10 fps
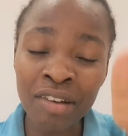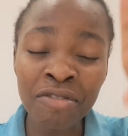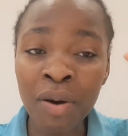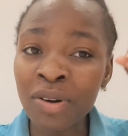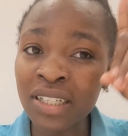
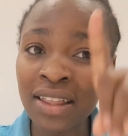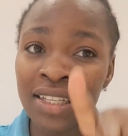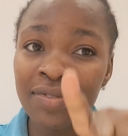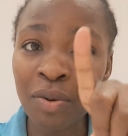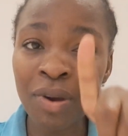If you are watching
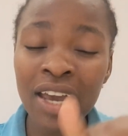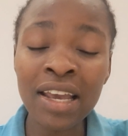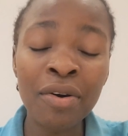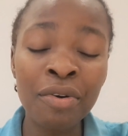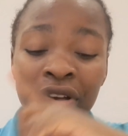this from
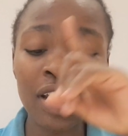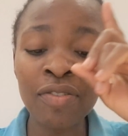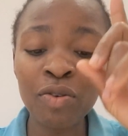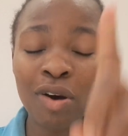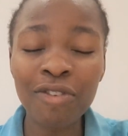Kenya, or
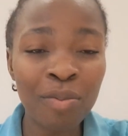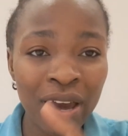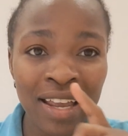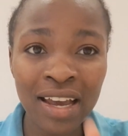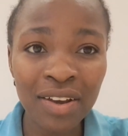if you are from
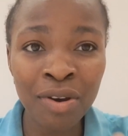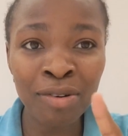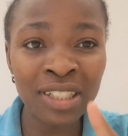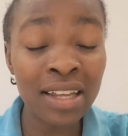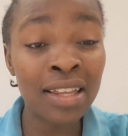Kenya, you are
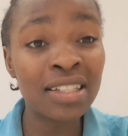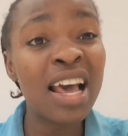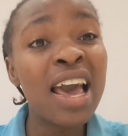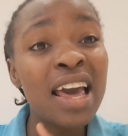watching this,